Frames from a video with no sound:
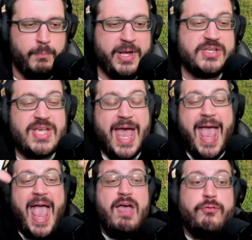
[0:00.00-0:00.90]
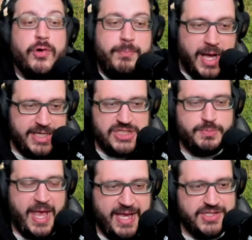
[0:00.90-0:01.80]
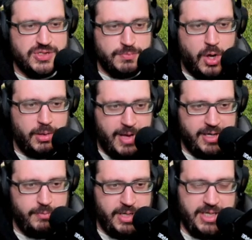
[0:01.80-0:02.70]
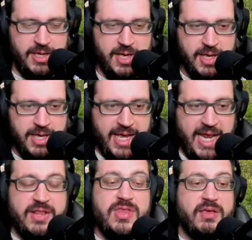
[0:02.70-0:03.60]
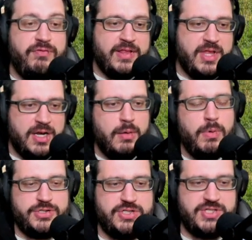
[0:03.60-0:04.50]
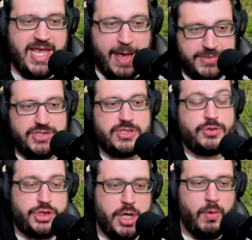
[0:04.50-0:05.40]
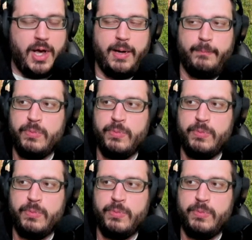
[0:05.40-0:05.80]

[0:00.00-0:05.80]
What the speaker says: because everybody's paying a small amount of money in the event that an emergency happens, they'll show up.